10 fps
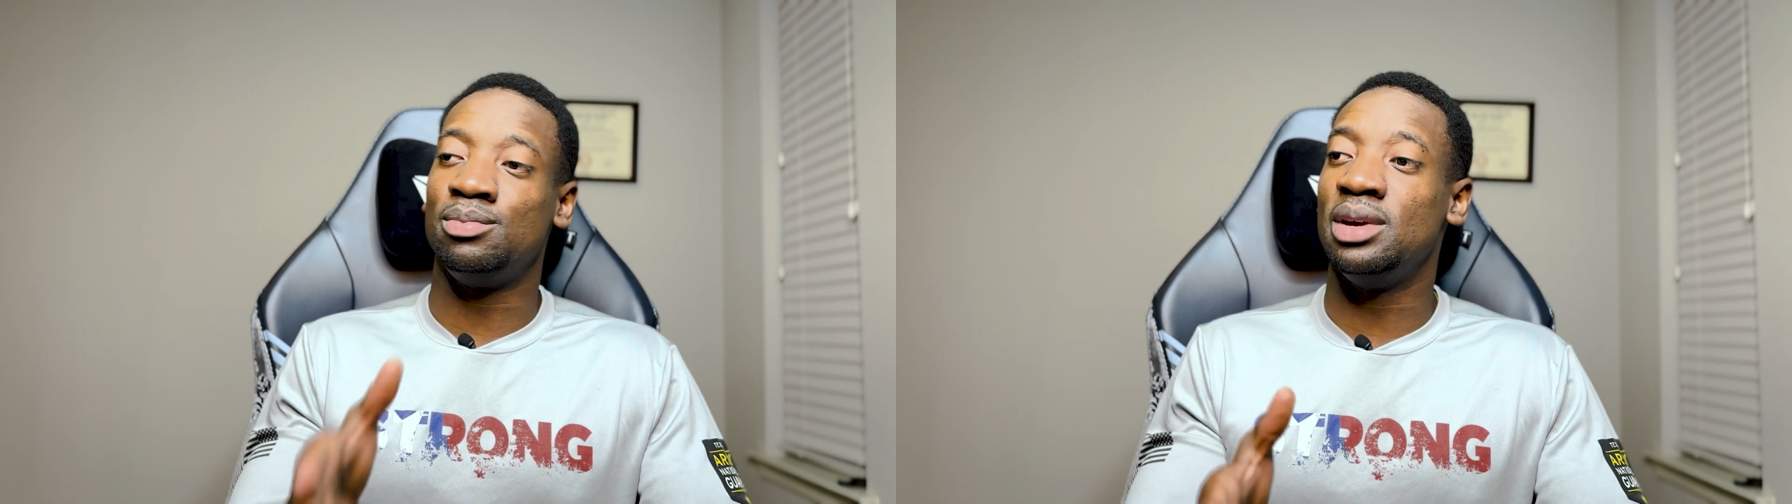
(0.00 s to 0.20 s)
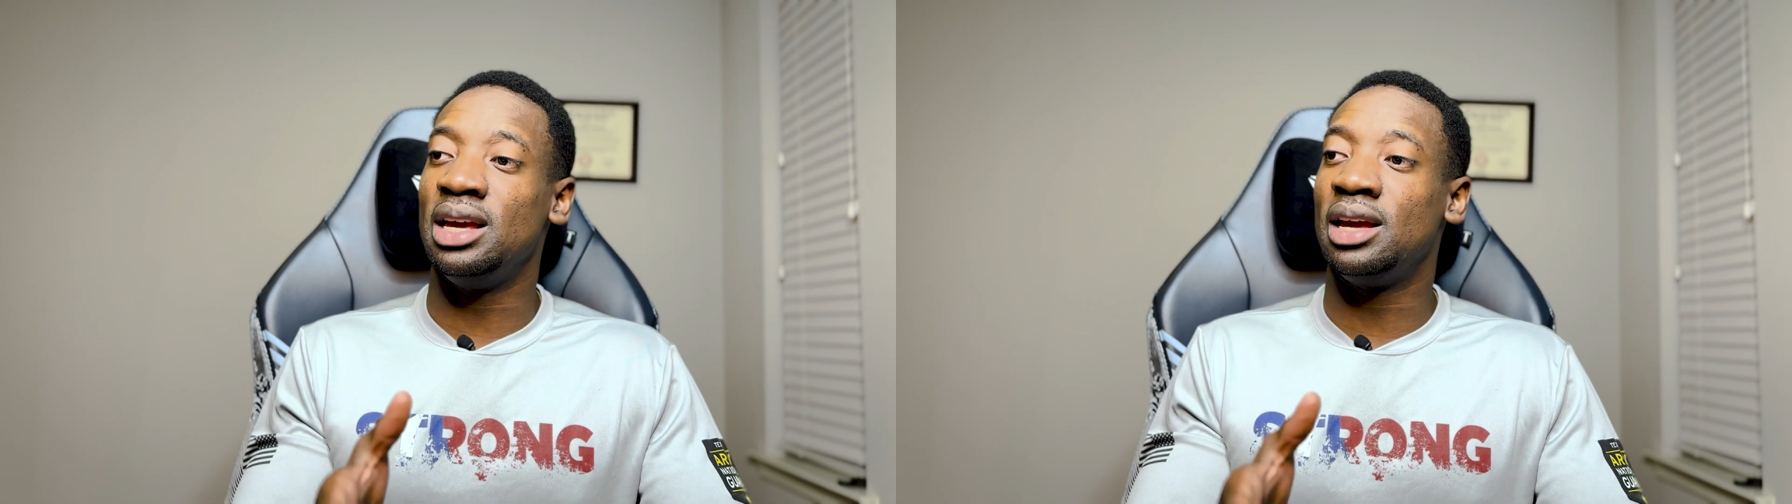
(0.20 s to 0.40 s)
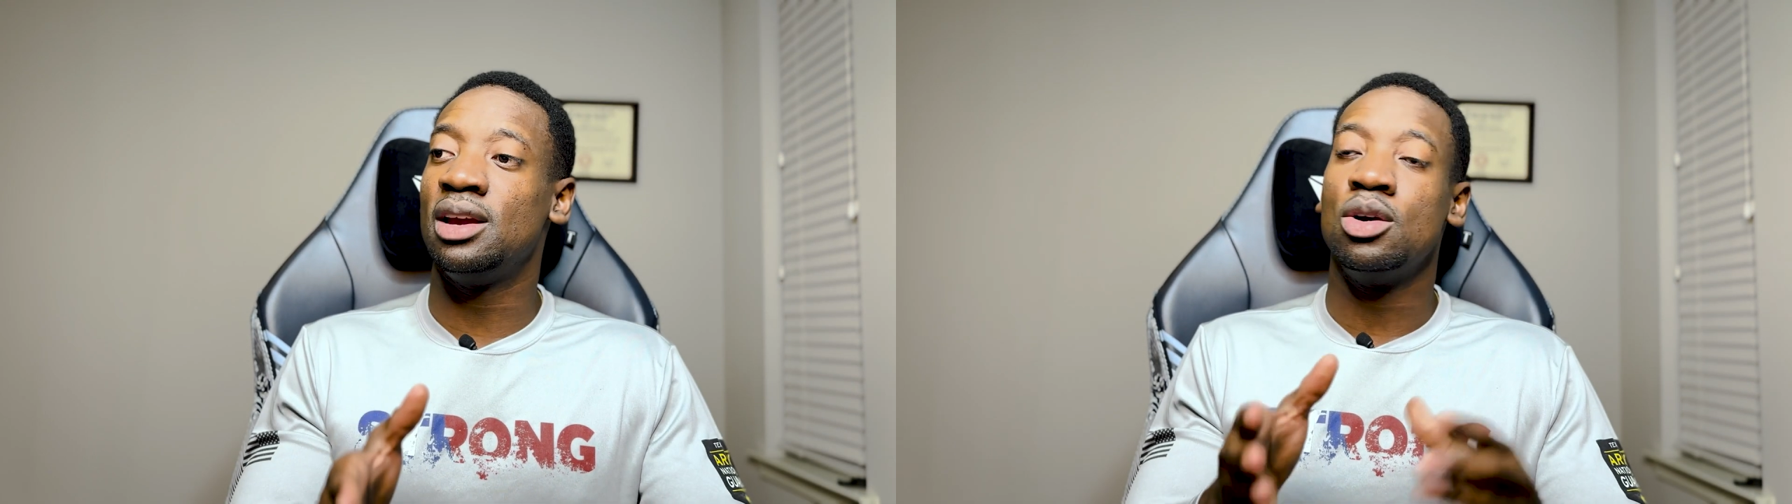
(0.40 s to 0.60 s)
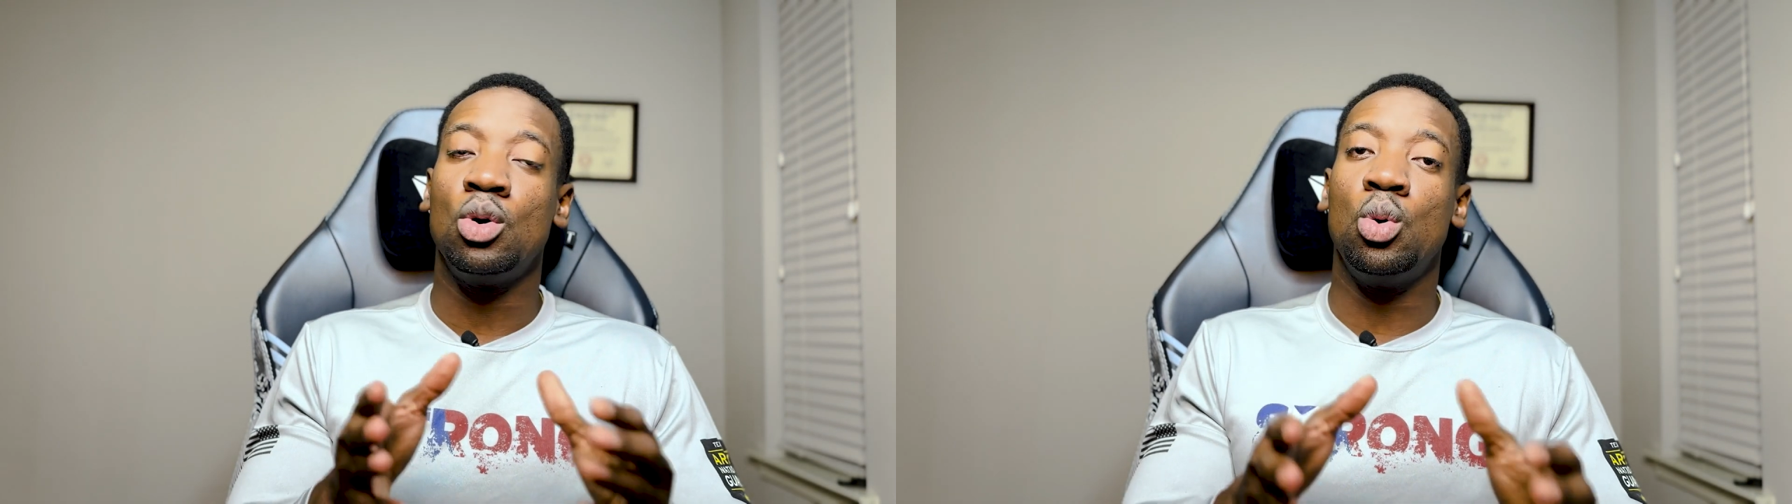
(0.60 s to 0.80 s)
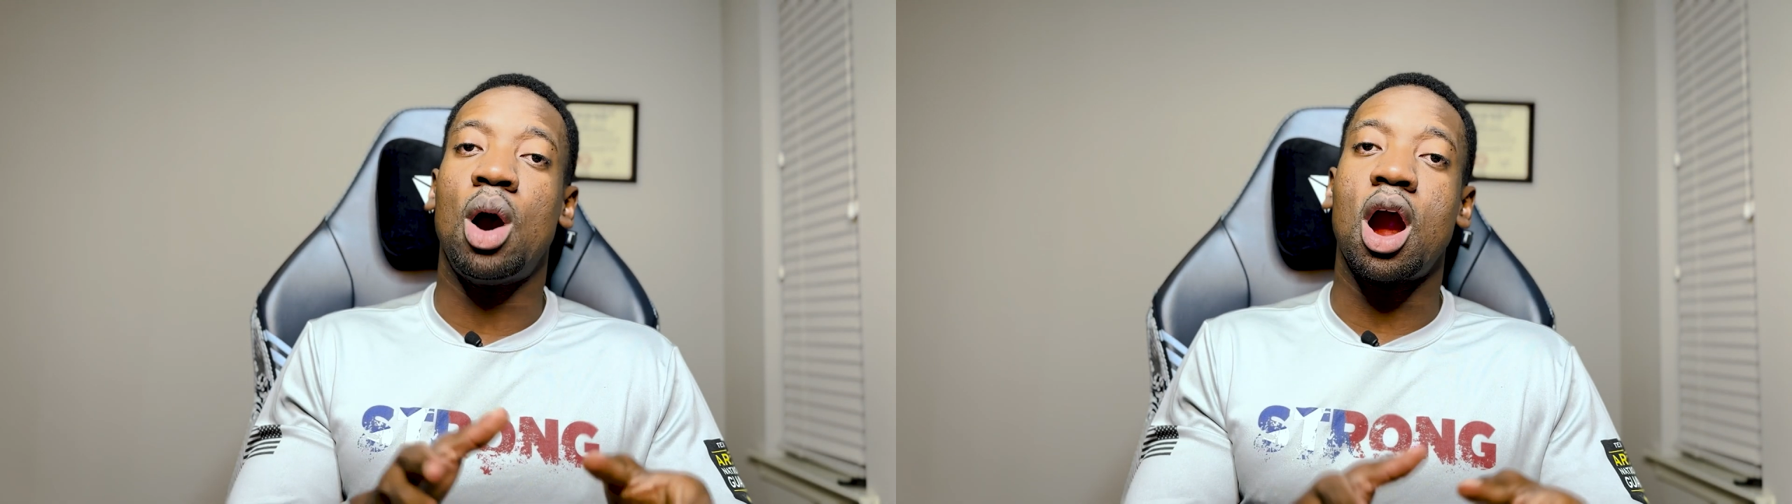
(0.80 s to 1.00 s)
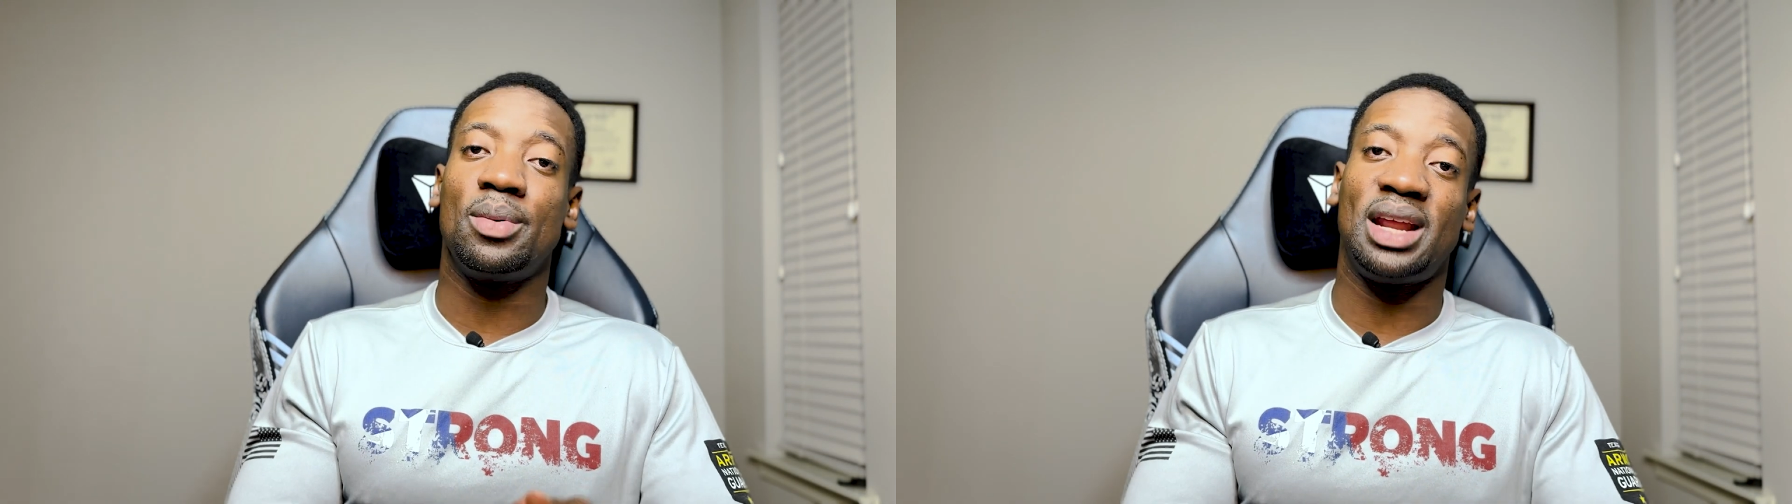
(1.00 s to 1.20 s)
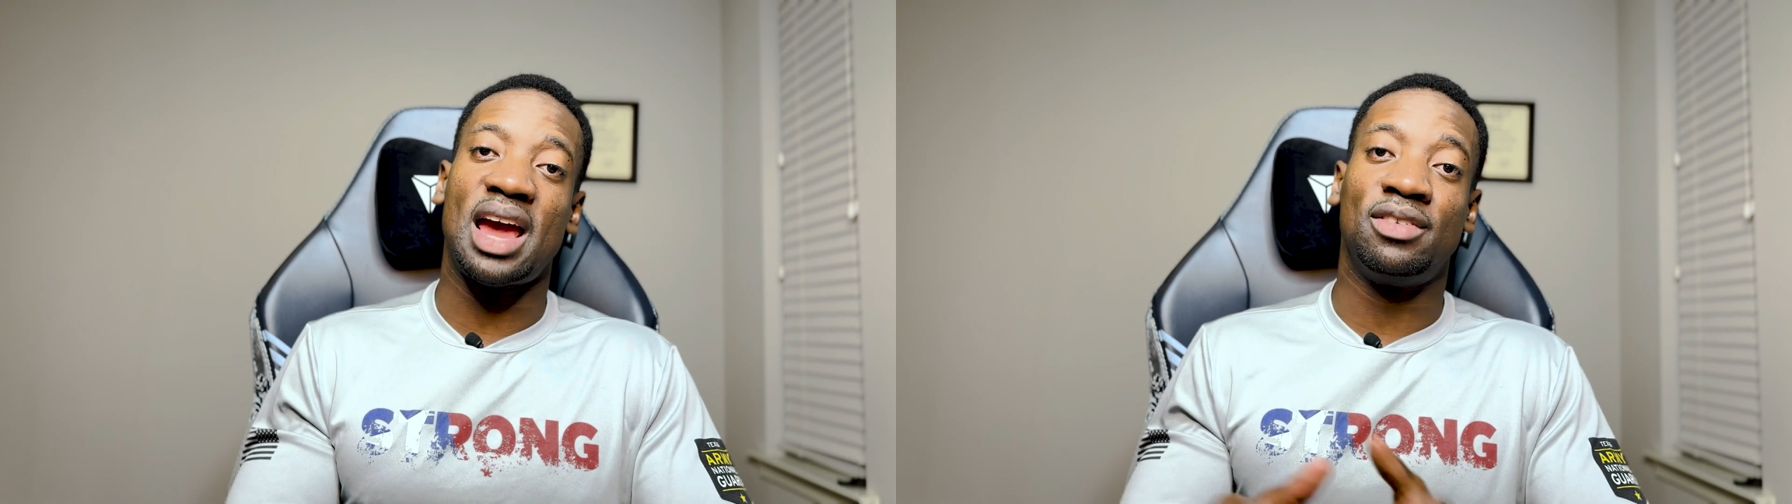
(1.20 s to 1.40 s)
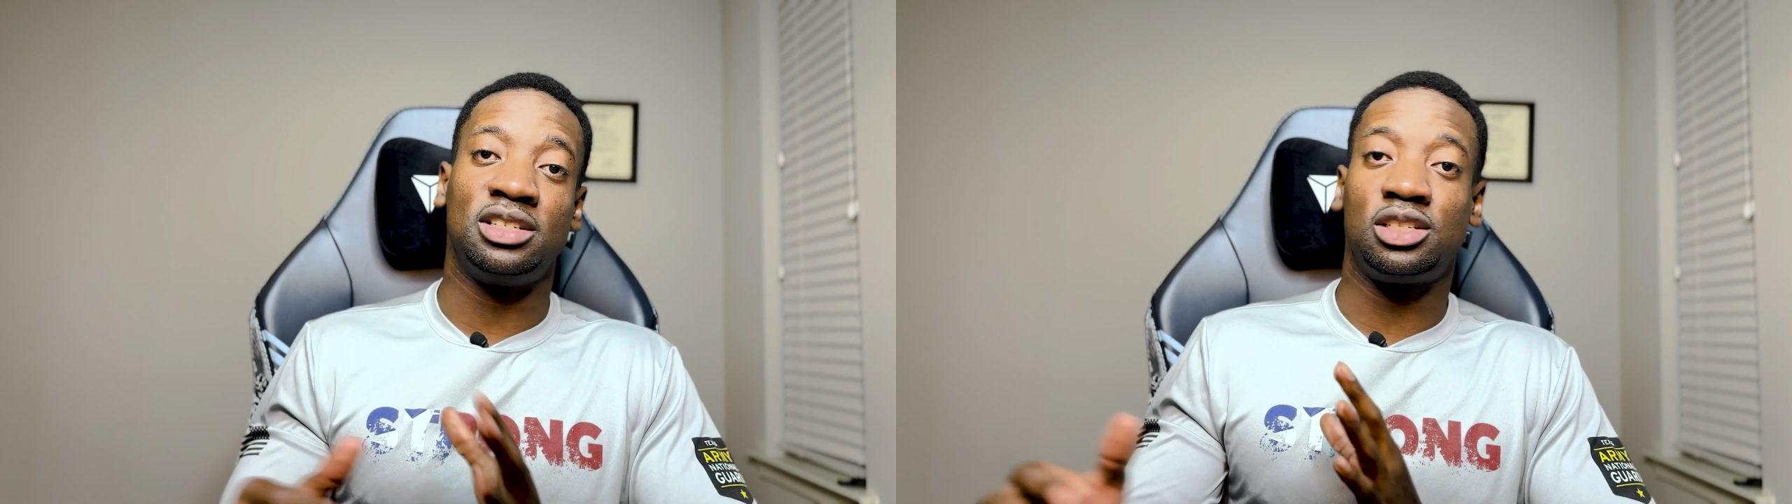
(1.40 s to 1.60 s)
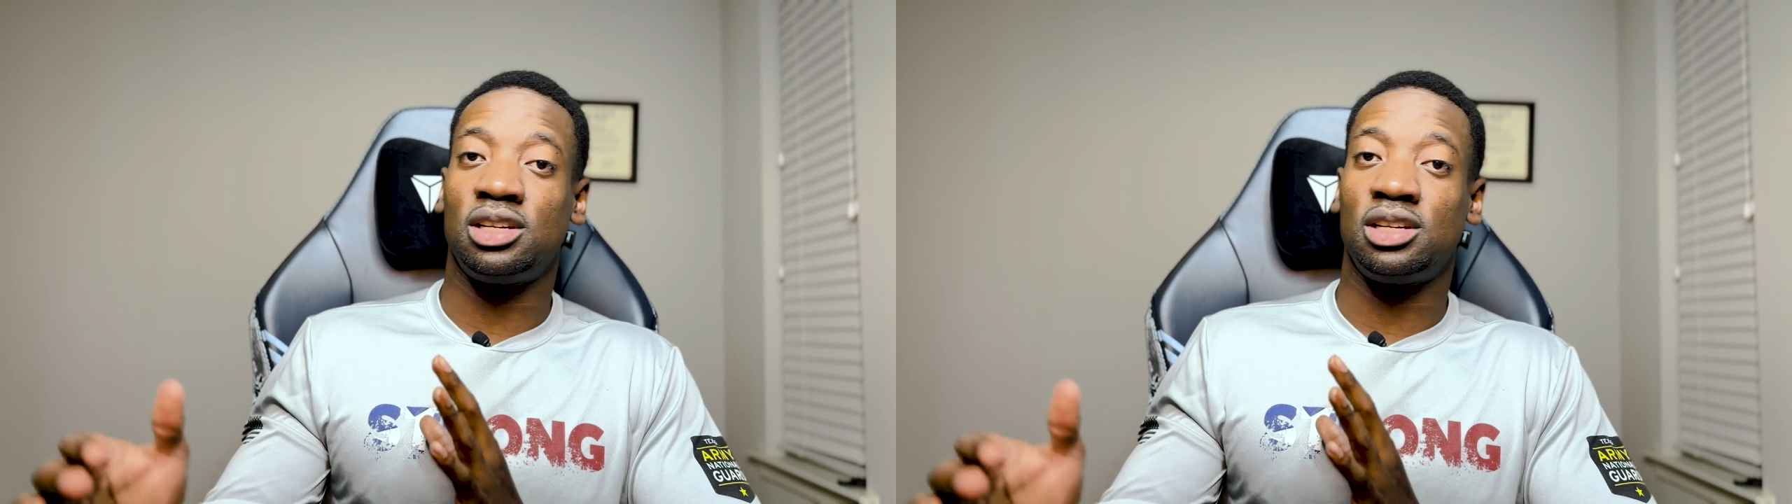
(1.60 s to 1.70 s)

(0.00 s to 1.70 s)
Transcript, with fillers: me, who I already have a,